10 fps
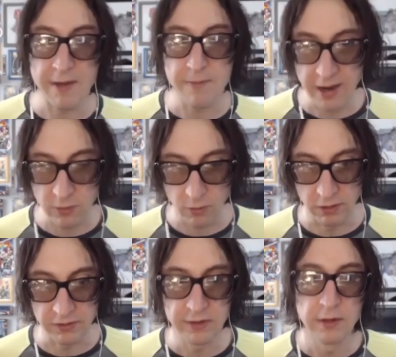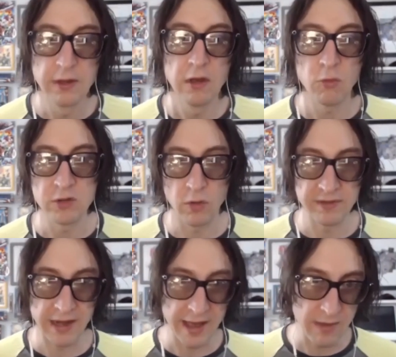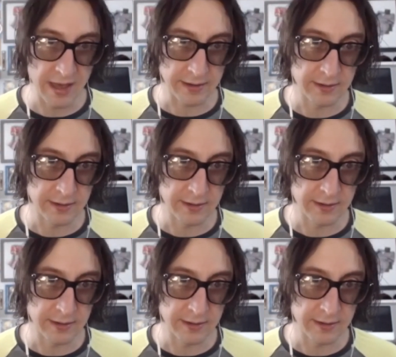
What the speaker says: Macworld, which was an iMac